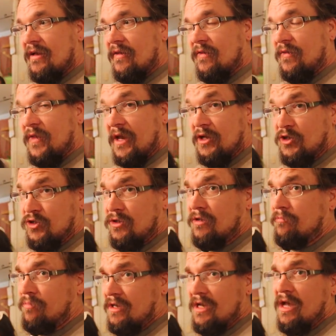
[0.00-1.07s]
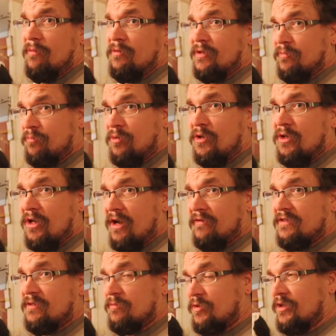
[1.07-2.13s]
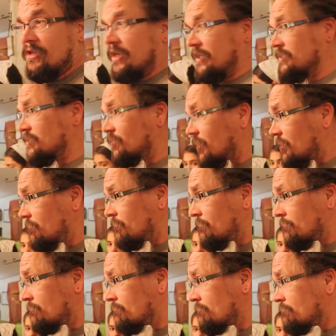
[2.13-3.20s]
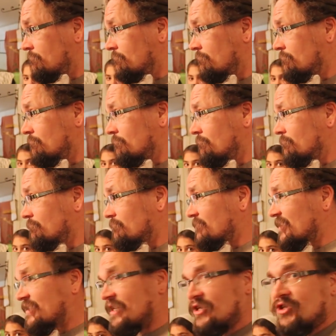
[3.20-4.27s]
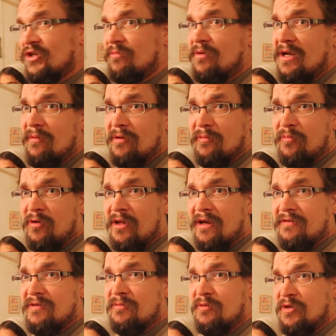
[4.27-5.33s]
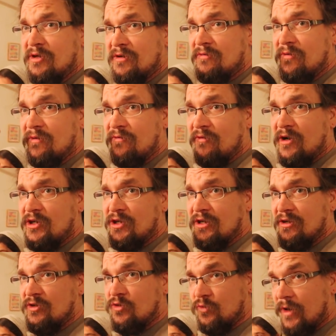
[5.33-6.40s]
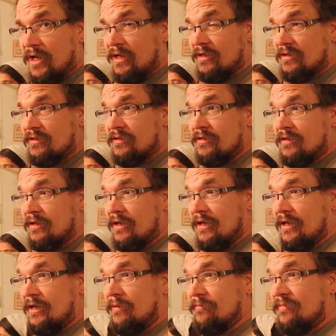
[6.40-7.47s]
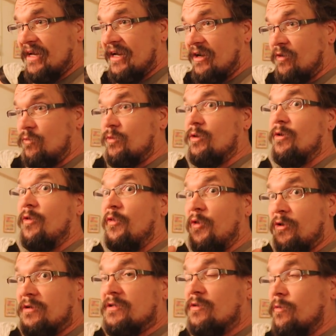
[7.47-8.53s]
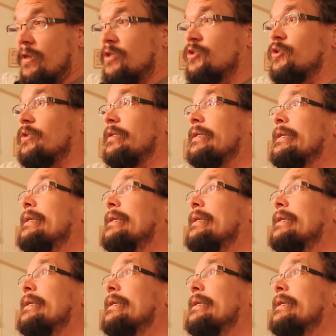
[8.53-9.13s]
they should be able to pull off some good ice cream. They should be able to pull off some good refreshing drinks, um, like a real thirst quencher.